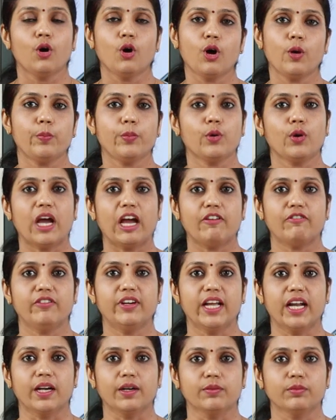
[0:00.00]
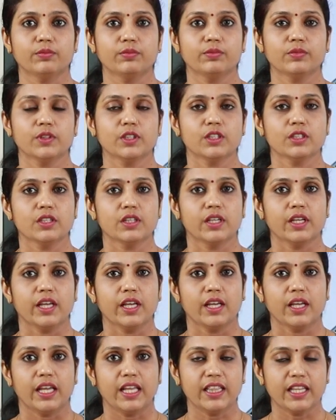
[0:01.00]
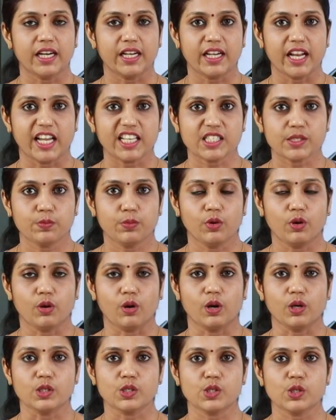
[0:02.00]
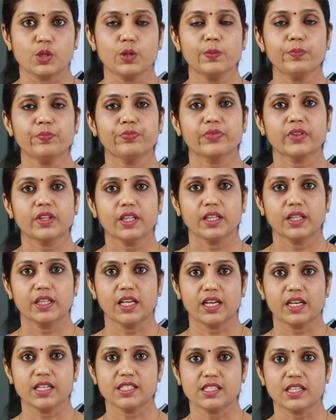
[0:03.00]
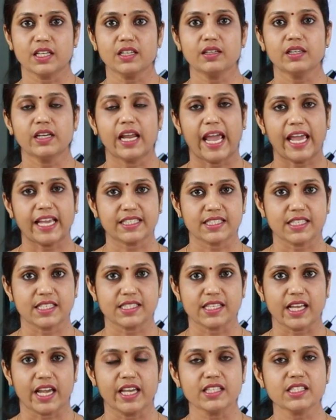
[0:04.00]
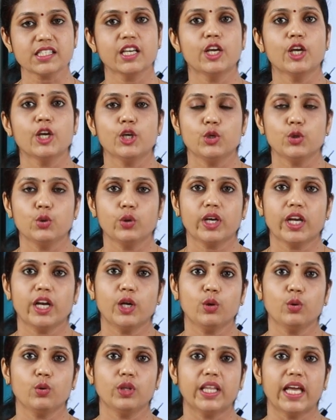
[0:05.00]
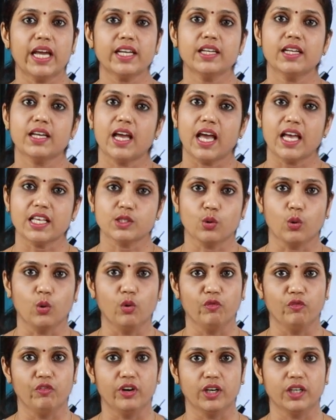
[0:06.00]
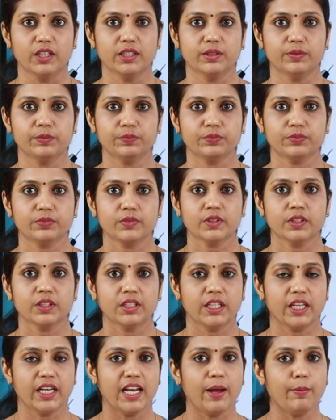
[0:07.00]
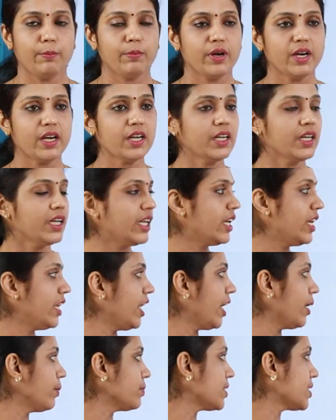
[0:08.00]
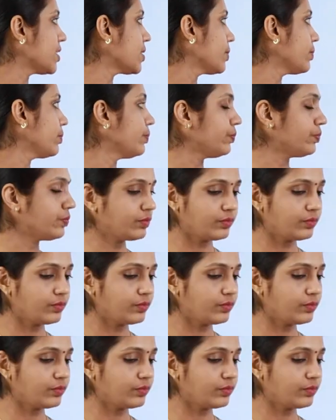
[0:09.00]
Hope you have done. In the textbook also, there is a exercise. You can do that as homework. The number names.